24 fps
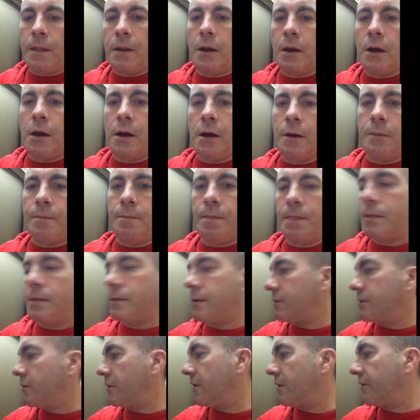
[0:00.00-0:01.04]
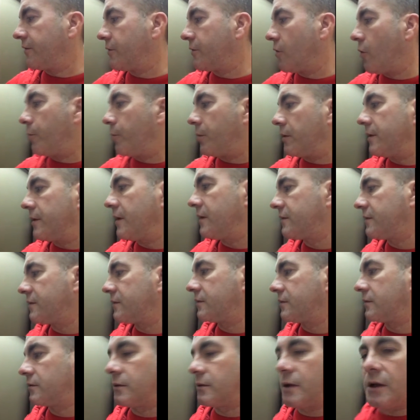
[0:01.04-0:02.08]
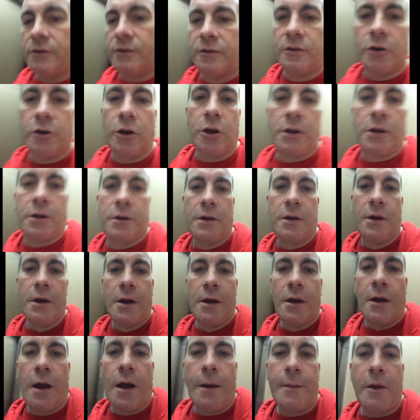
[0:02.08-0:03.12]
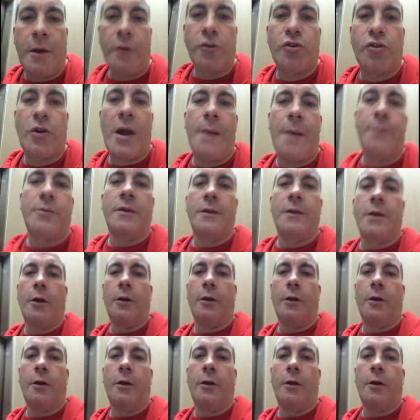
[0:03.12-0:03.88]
Um, the door doesn't open. That's, that's good. I'm now trapped in the